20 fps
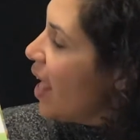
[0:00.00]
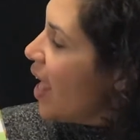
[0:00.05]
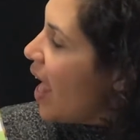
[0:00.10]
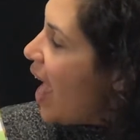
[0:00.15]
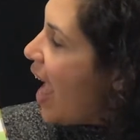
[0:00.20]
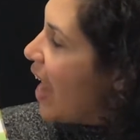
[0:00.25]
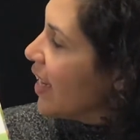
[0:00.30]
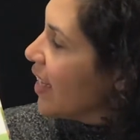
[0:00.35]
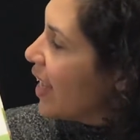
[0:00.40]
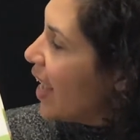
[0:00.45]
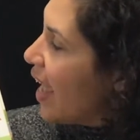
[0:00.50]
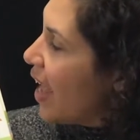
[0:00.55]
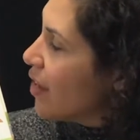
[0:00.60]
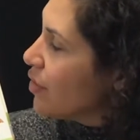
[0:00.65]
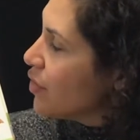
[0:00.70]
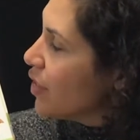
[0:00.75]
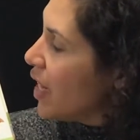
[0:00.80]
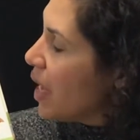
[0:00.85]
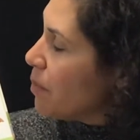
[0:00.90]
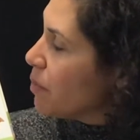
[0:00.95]
And
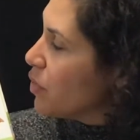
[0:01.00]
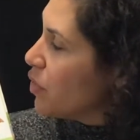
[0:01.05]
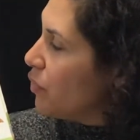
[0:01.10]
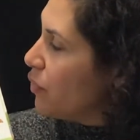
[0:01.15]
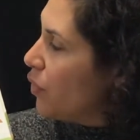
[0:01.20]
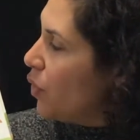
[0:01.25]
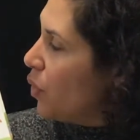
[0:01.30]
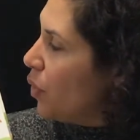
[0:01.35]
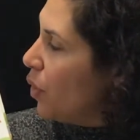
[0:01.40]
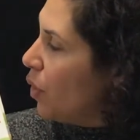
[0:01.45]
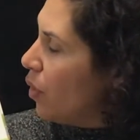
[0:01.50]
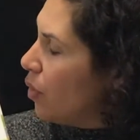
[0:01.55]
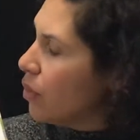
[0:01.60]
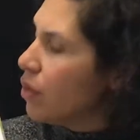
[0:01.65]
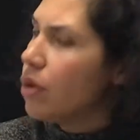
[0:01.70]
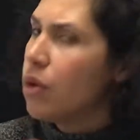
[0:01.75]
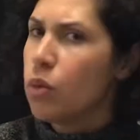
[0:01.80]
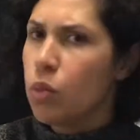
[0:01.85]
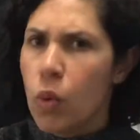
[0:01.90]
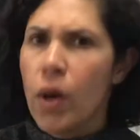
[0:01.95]
counted up to 4.
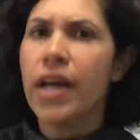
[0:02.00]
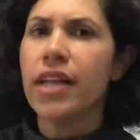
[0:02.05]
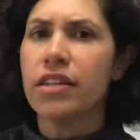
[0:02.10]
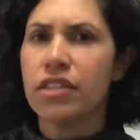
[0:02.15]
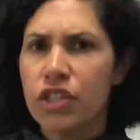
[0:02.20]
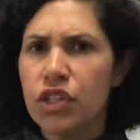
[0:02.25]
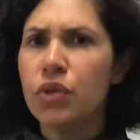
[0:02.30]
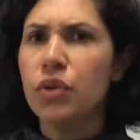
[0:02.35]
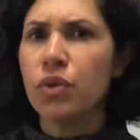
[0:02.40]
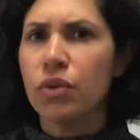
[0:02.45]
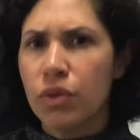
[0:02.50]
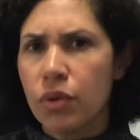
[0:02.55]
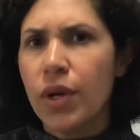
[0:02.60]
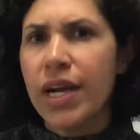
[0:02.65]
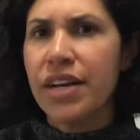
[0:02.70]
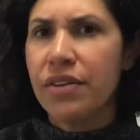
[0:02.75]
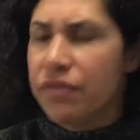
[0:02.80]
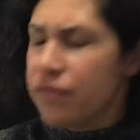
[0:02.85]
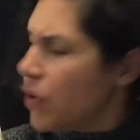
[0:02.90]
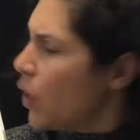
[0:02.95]
1, 2, 3,
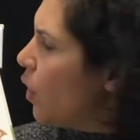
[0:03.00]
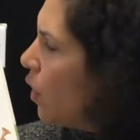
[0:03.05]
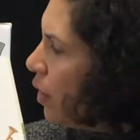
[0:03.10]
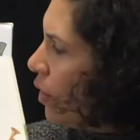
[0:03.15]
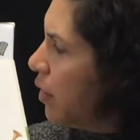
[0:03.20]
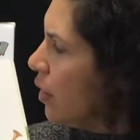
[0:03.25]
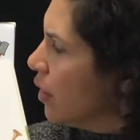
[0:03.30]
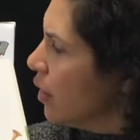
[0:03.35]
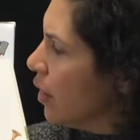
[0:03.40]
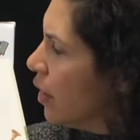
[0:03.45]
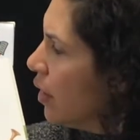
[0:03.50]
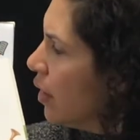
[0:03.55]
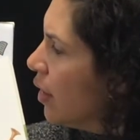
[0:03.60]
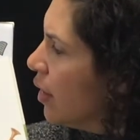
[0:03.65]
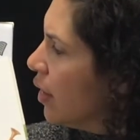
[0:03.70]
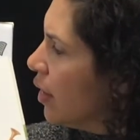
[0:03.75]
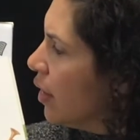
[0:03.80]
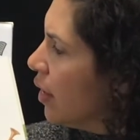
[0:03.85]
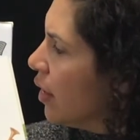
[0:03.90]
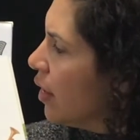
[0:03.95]
4.
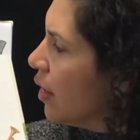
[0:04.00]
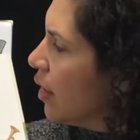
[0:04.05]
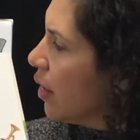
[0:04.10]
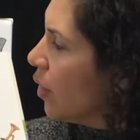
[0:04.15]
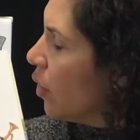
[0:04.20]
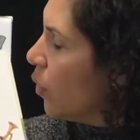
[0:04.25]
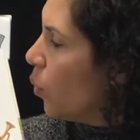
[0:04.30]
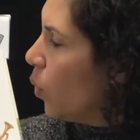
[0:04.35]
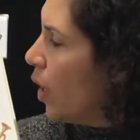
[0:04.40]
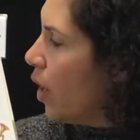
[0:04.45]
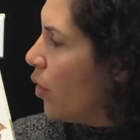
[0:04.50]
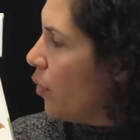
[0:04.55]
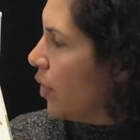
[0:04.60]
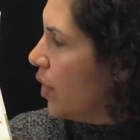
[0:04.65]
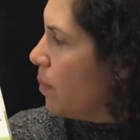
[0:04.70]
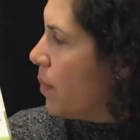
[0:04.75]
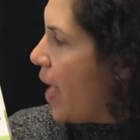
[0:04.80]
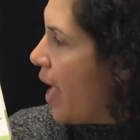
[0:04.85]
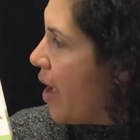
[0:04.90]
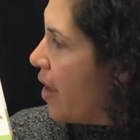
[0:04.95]
Well, the
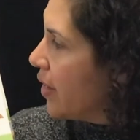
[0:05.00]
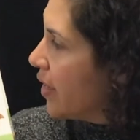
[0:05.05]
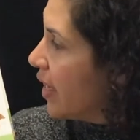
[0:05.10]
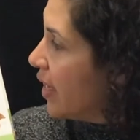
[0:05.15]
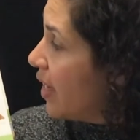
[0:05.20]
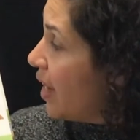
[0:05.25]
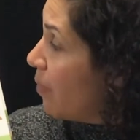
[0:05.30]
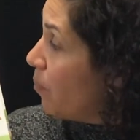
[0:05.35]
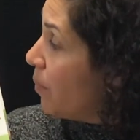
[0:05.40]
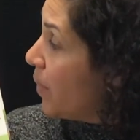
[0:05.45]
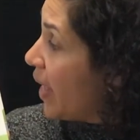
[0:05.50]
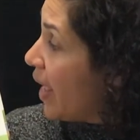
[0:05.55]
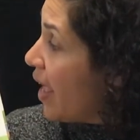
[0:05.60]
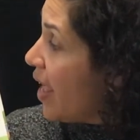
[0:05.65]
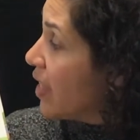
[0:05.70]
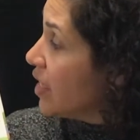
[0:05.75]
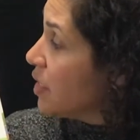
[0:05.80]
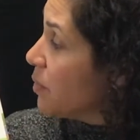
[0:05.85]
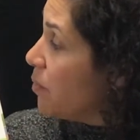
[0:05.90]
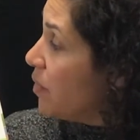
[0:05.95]
band
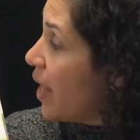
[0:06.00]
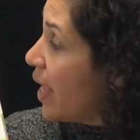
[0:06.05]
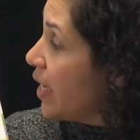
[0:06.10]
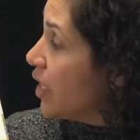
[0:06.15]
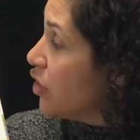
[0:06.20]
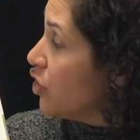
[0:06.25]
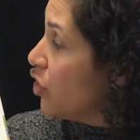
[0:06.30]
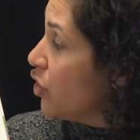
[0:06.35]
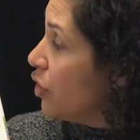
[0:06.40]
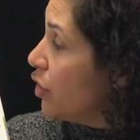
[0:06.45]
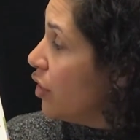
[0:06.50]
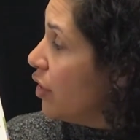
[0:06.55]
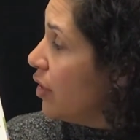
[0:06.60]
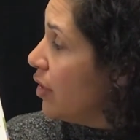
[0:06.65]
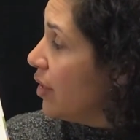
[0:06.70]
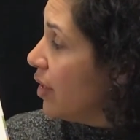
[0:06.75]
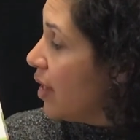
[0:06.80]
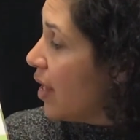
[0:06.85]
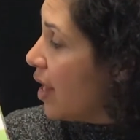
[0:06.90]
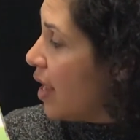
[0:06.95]
began to play a
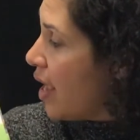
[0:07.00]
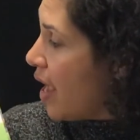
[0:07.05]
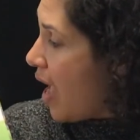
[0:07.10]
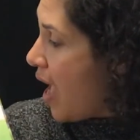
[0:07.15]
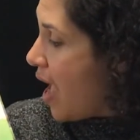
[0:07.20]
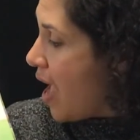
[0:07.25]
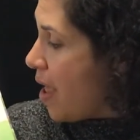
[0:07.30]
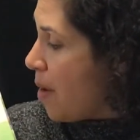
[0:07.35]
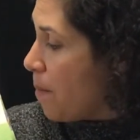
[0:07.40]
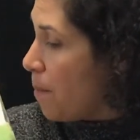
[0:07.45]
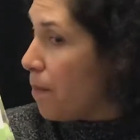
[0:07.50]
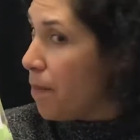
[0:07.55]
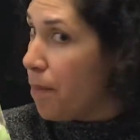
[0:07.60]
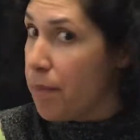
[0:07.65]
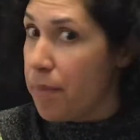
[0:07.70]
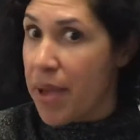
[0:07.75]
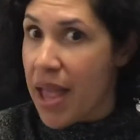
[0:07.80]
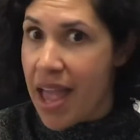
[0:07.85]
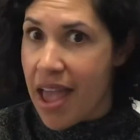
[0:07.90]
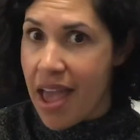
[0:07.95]
tune, and
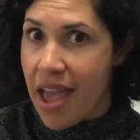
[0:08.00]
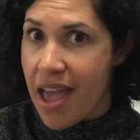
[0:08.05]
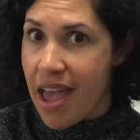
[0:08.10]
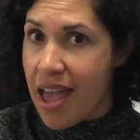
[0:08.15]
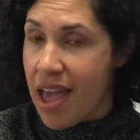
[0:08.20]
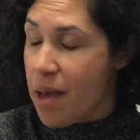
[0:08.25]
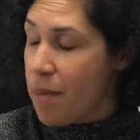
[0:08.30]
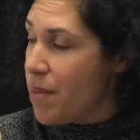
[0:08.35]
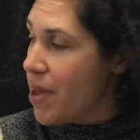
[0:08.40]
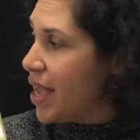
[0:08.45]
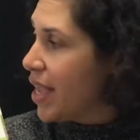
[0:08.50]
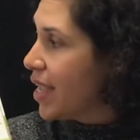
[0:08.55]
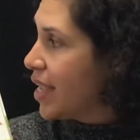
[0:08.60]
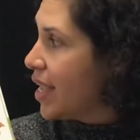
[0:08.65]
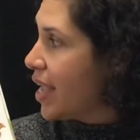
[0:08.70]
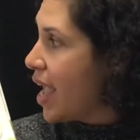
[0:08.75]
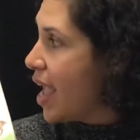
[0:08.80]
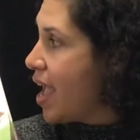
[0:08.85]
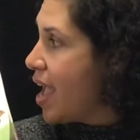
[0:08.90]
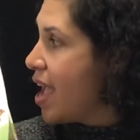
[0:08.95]
Bear
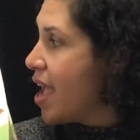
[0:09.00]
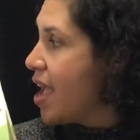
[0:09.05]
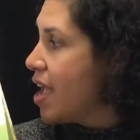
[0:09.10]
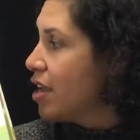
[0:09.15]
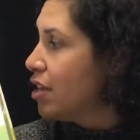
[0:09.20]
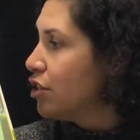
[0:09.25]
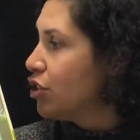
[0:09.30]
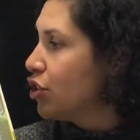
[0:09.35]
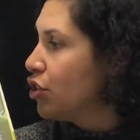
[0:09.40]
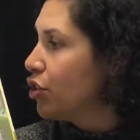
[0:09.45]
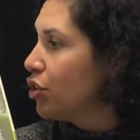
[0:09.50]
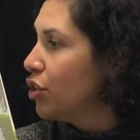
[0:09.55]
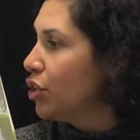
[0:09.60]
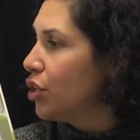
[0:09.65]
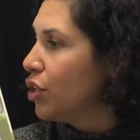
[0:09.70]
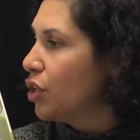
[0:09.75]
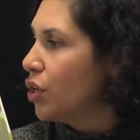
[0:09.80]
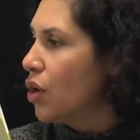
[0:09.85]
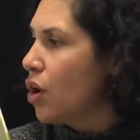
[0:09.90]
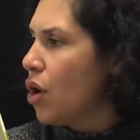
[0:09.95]
began
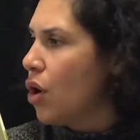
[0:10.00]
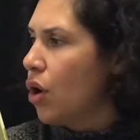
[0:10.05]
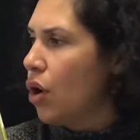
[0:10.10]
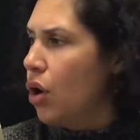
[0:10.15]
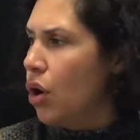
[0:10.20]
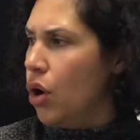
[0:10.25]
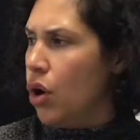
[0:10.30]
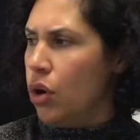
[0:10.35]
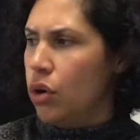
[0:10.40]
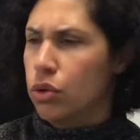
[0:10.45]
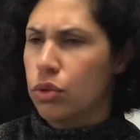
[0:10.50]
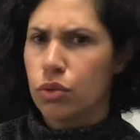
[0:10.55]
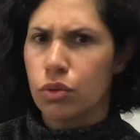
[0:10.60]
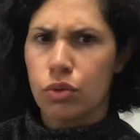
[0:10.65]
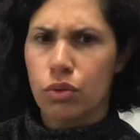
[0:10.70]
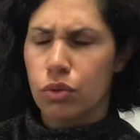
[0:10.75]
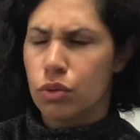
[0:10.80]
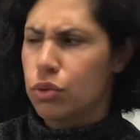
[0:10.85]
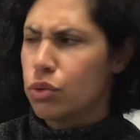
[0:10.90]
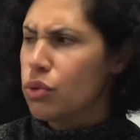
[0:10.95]
to
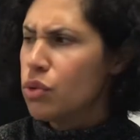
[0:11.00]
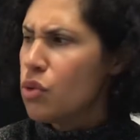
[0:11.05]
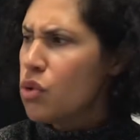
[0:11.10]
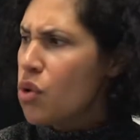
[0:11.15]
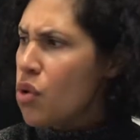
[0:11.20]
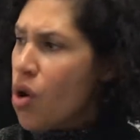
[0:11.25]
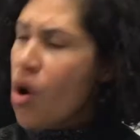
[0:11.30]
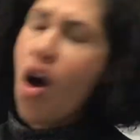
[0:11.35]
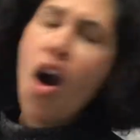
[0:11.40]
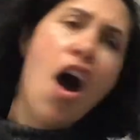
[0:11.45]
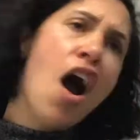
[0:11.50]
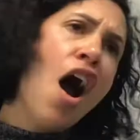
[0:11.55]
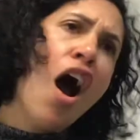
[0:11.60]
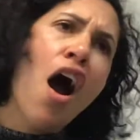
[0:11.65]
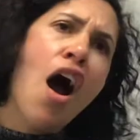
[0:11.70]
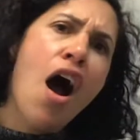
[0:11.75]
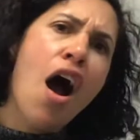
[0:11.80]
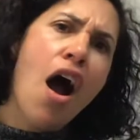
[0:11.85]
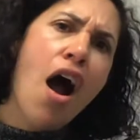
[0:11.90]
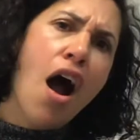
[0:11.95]

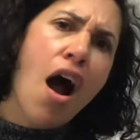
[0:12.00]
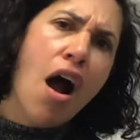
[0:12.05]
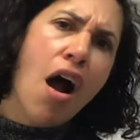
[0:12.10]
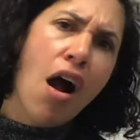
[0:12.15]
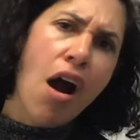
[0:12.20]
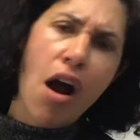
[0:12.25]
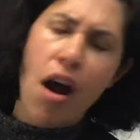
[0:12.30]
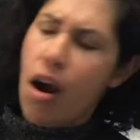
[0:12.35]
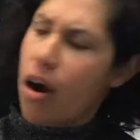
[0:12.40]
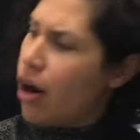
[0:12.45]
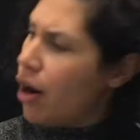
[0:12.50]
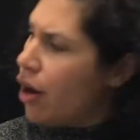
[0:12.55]
roar.